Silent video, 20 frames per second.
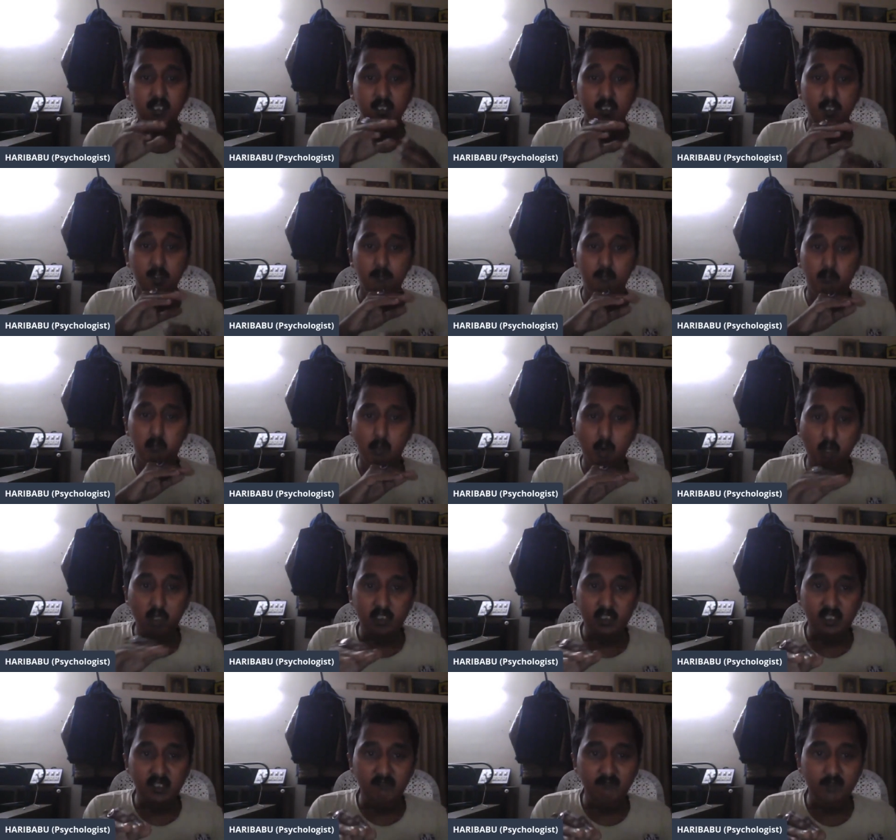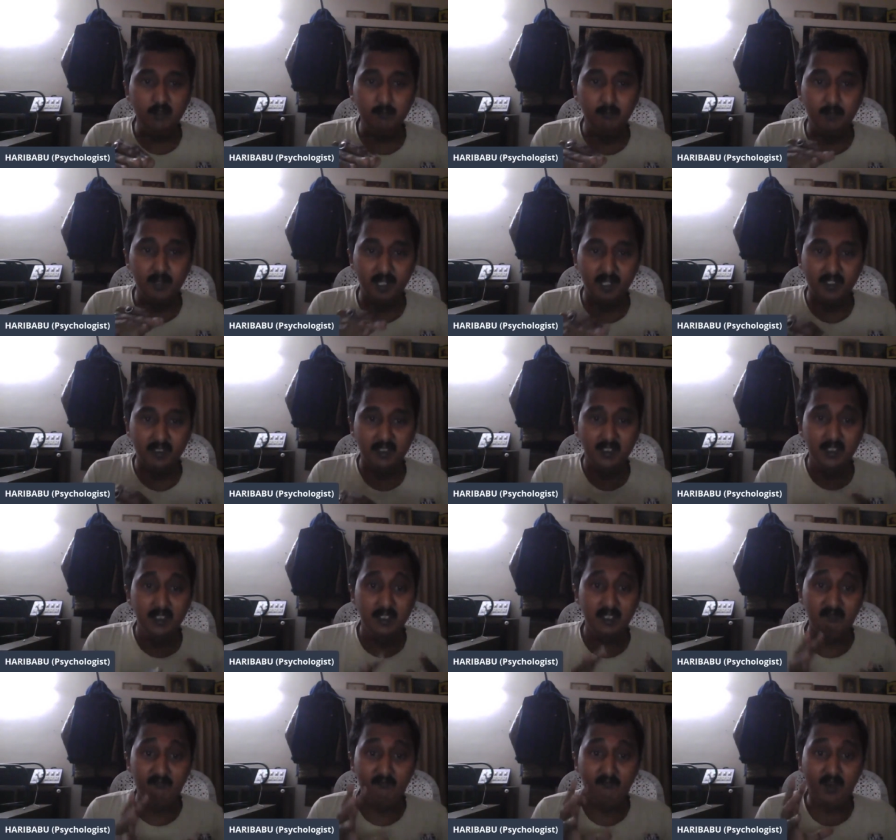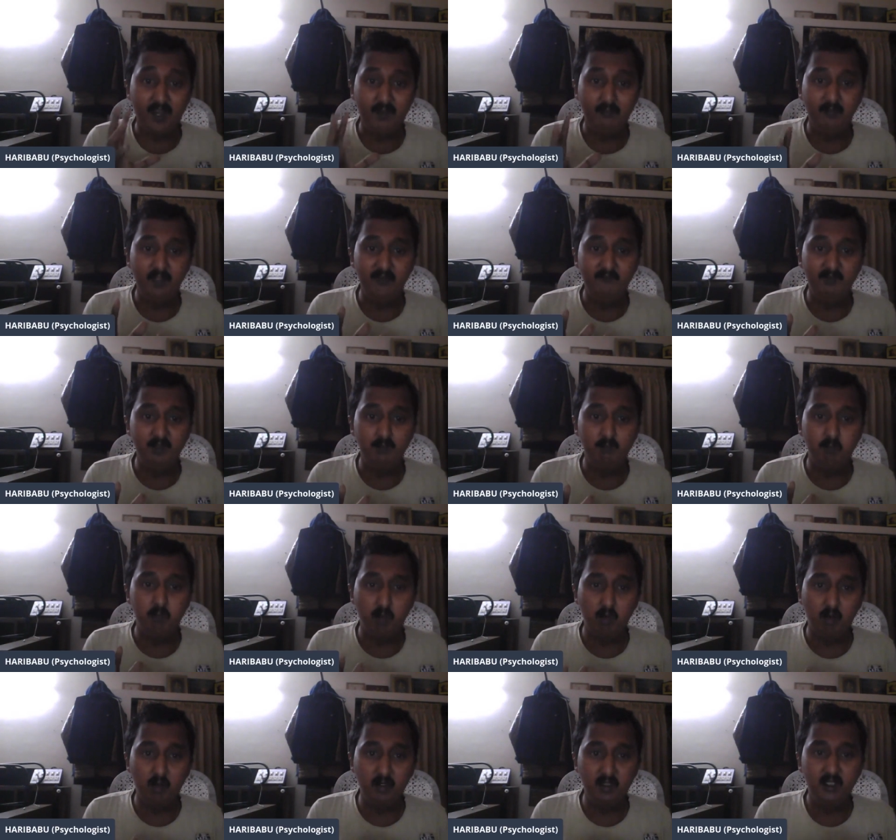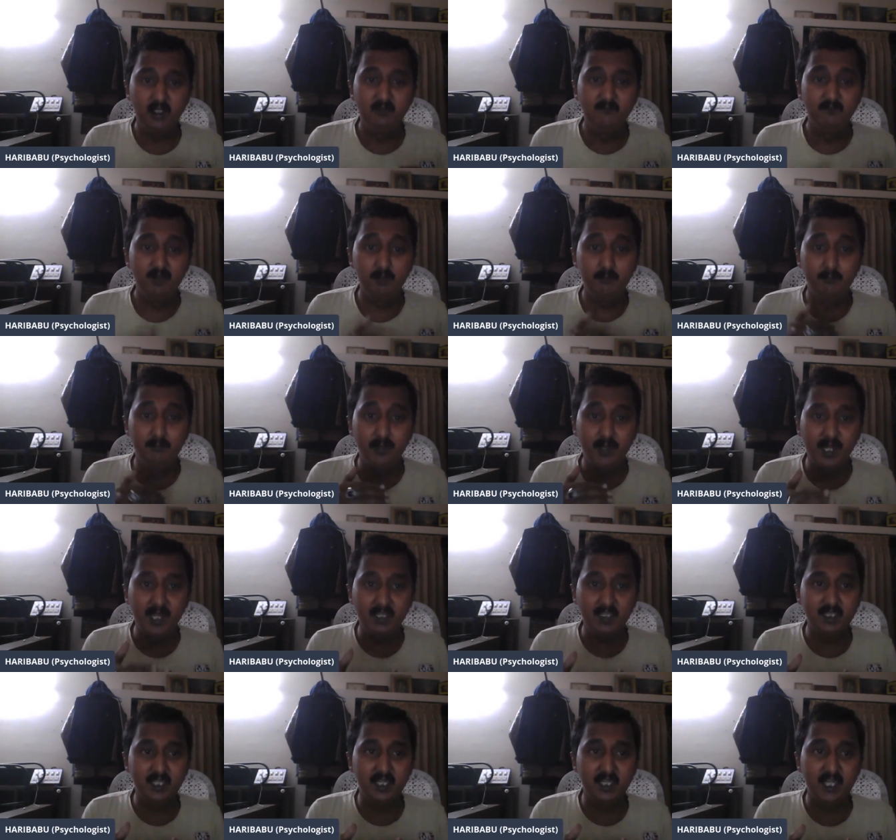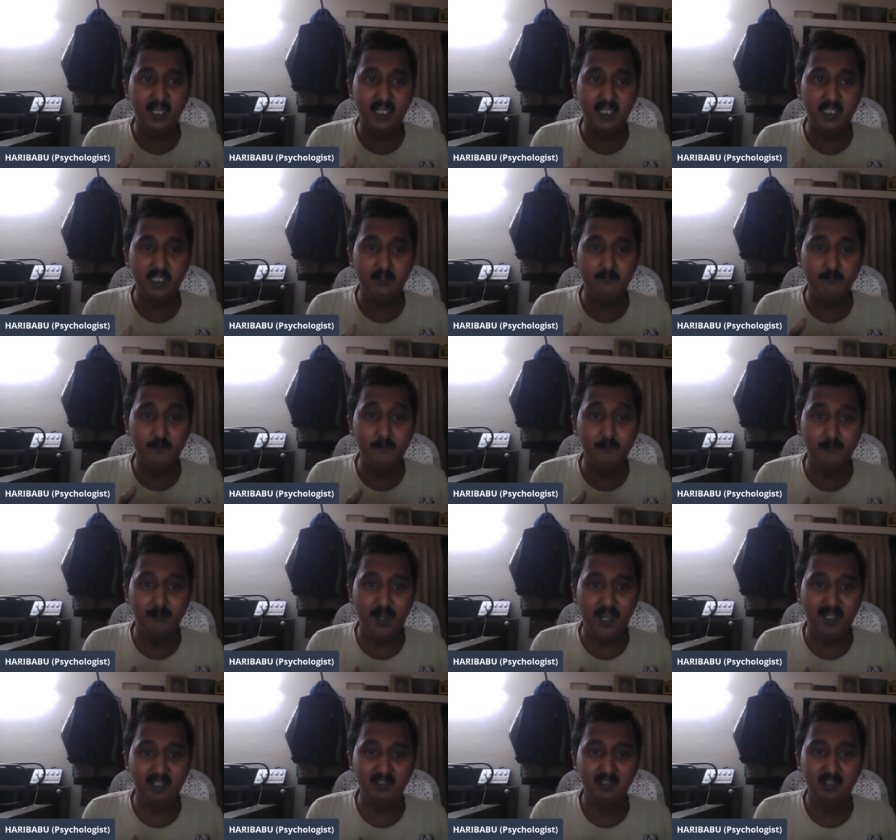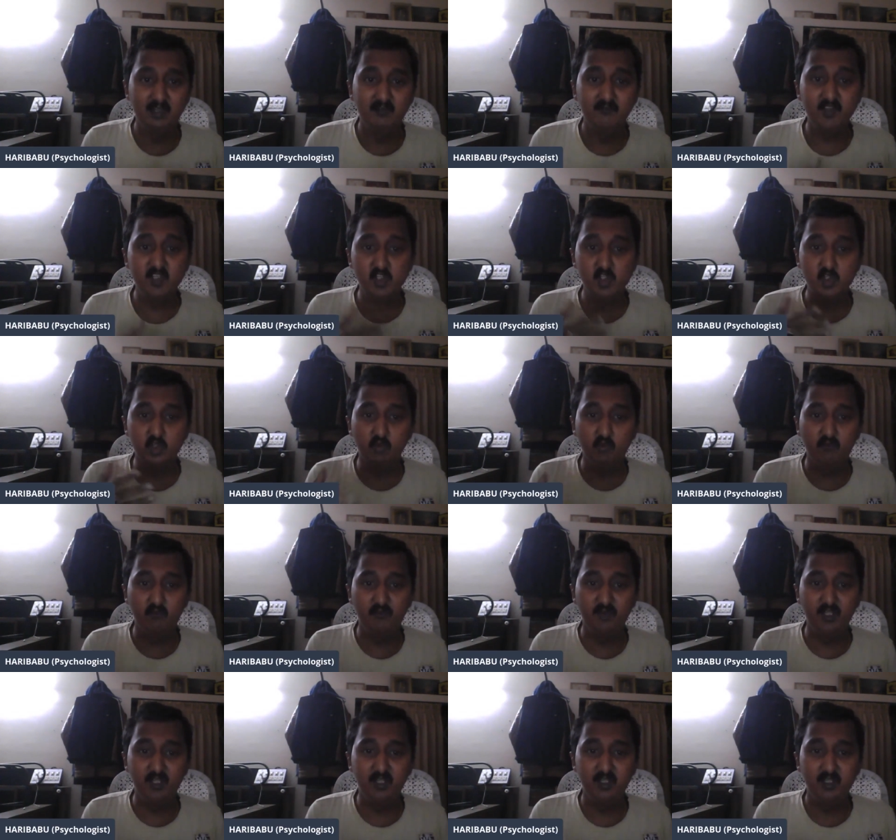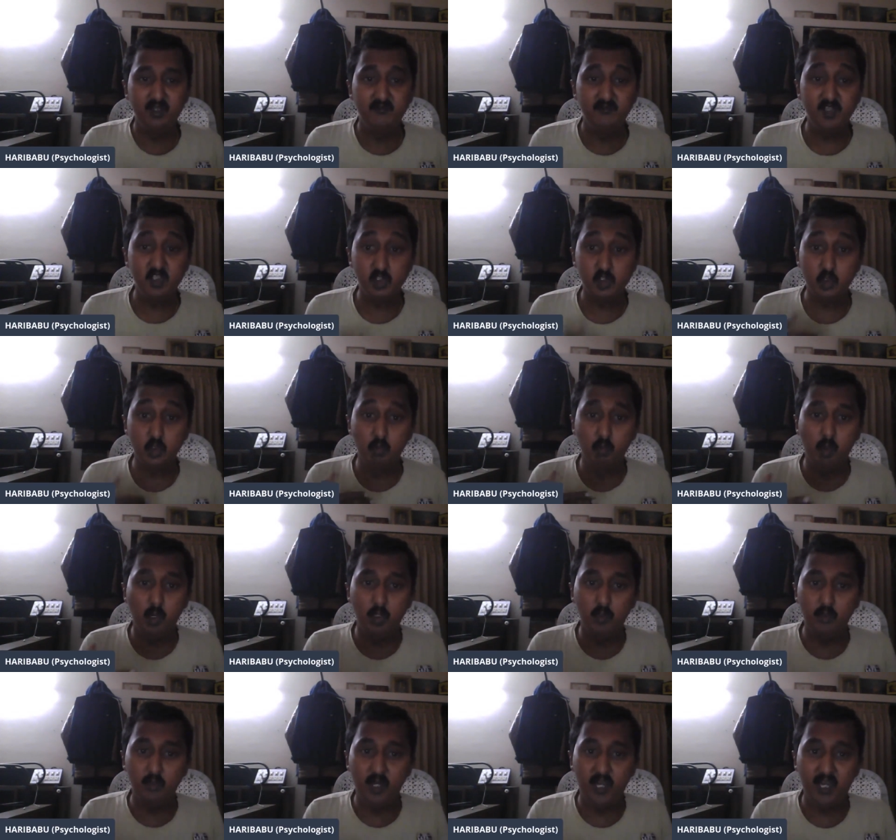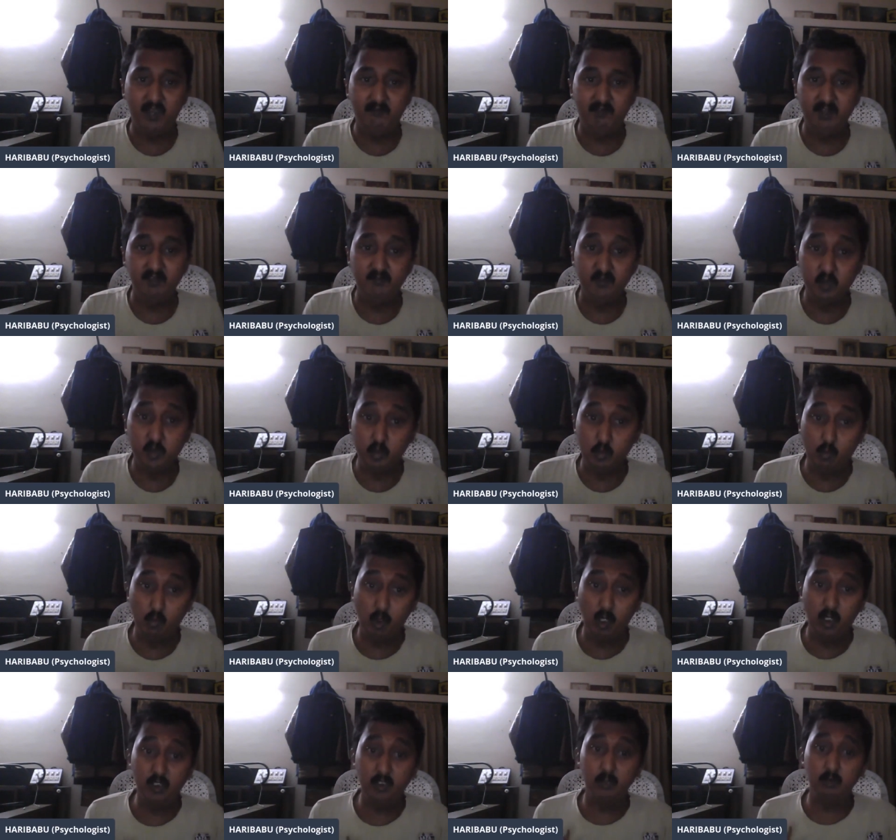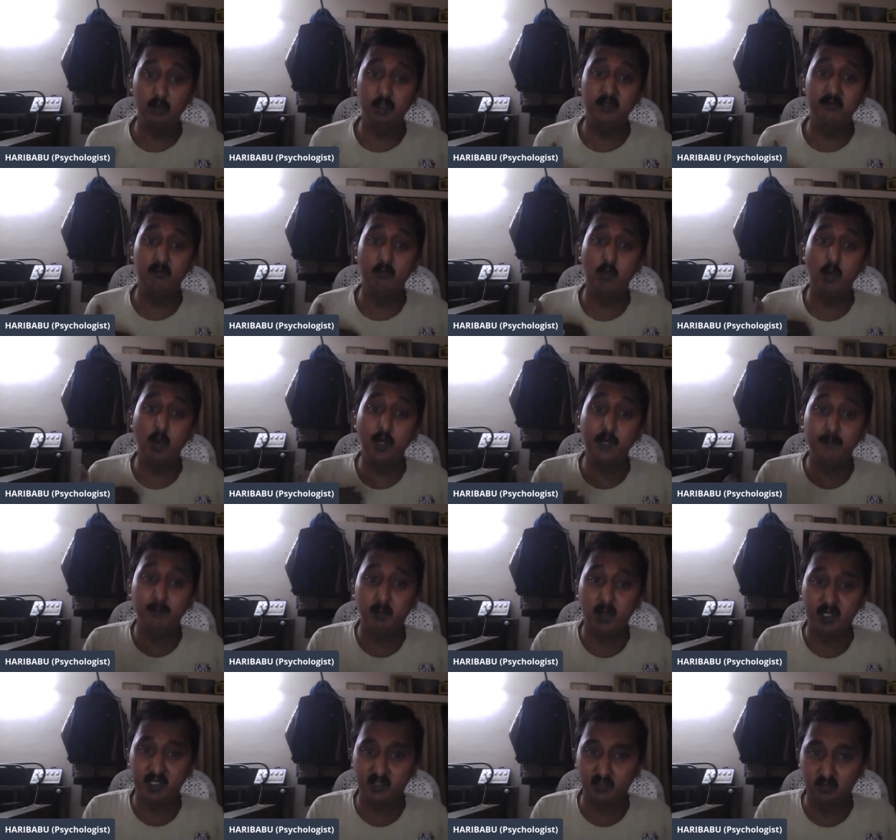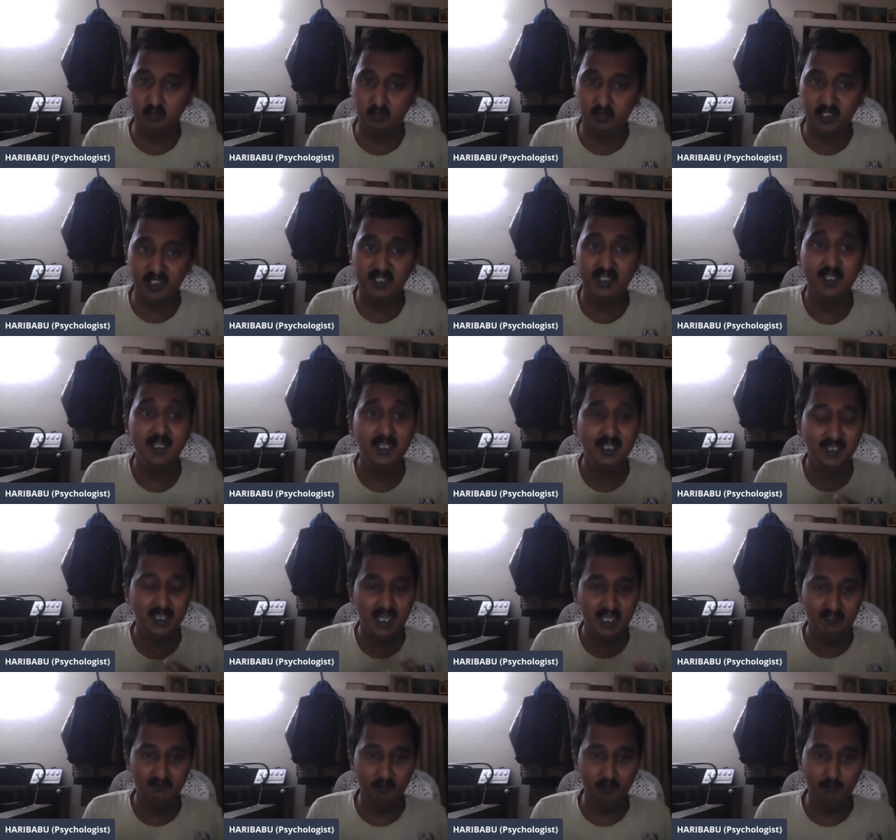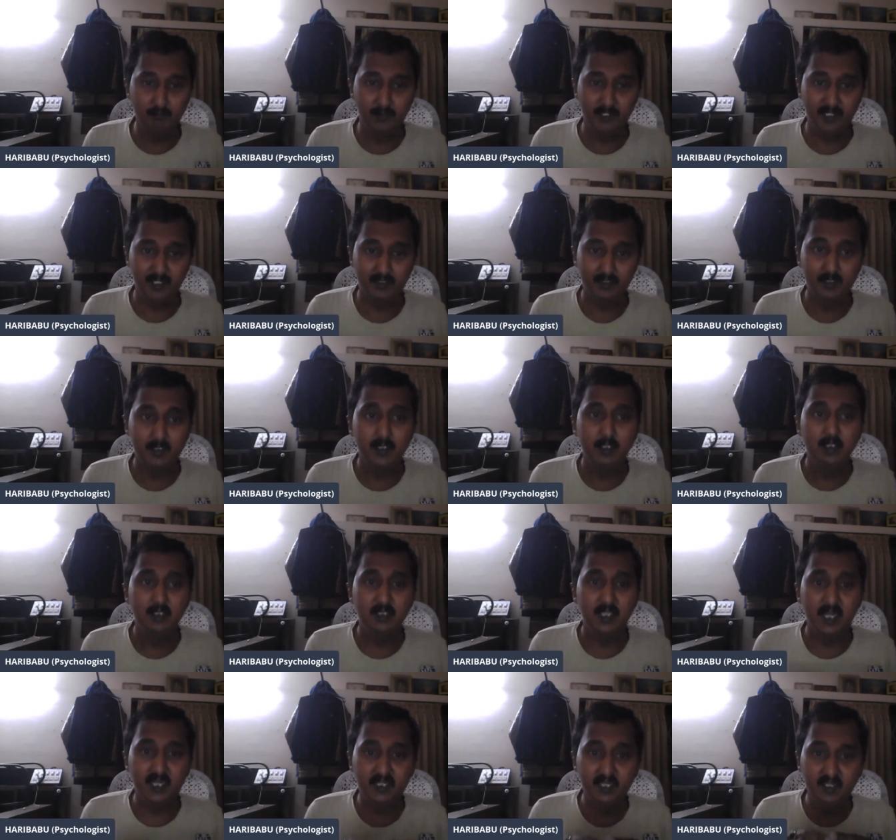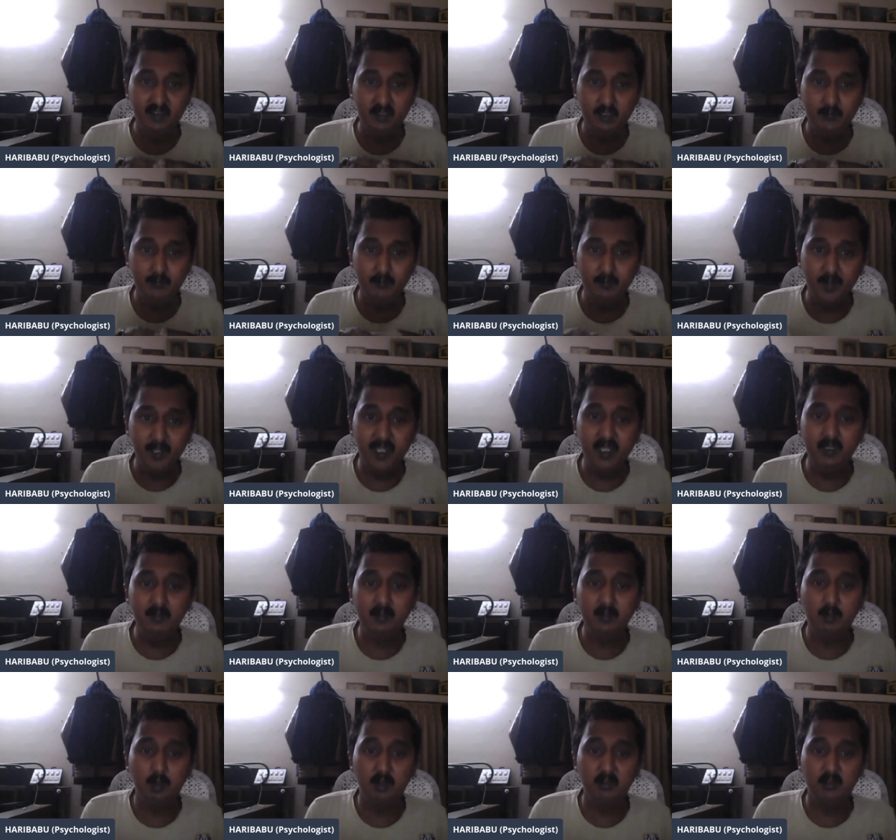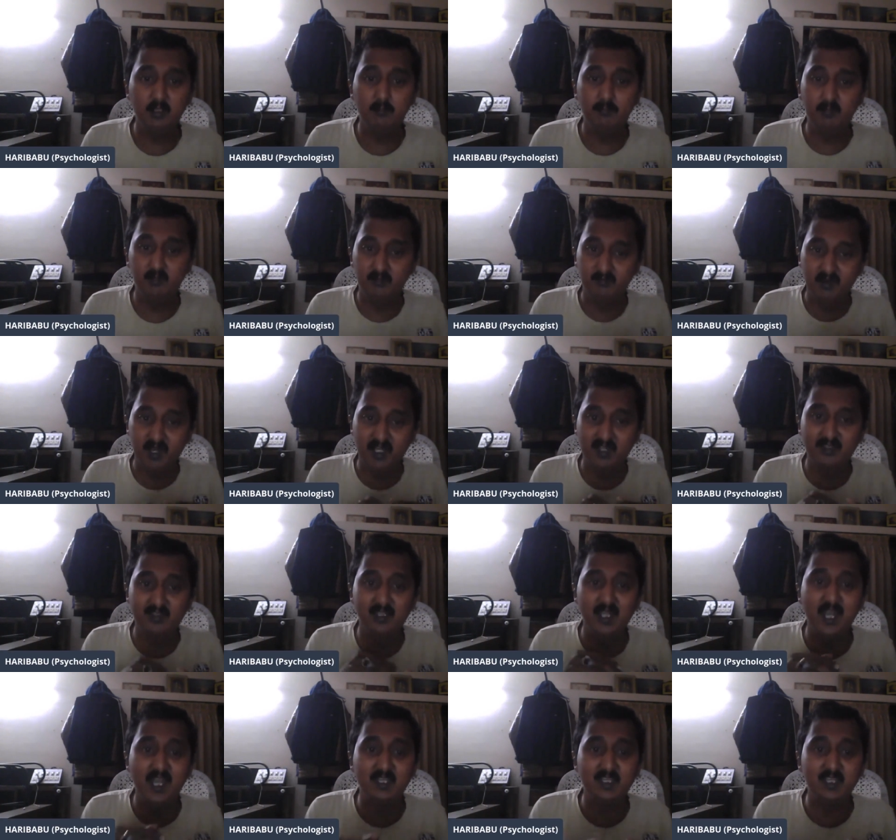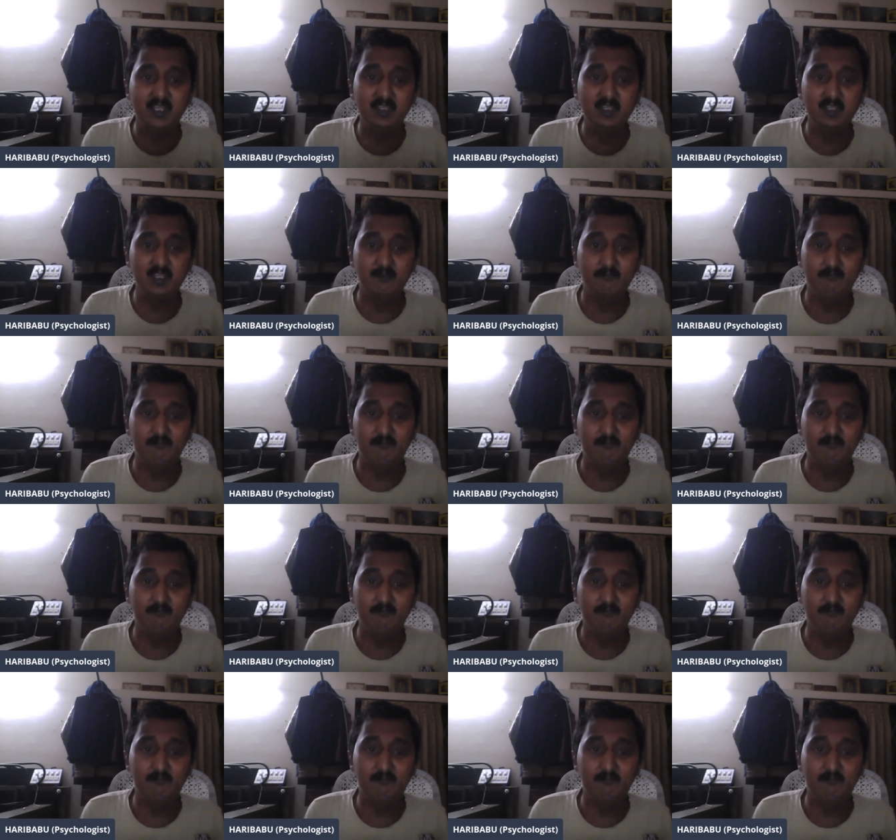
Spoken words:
the bottle will break, the family will bond, will break the negative impact which you feel, which you want to have it, which you want to give more importance to, that that will break. That is the main concept that is lacking in the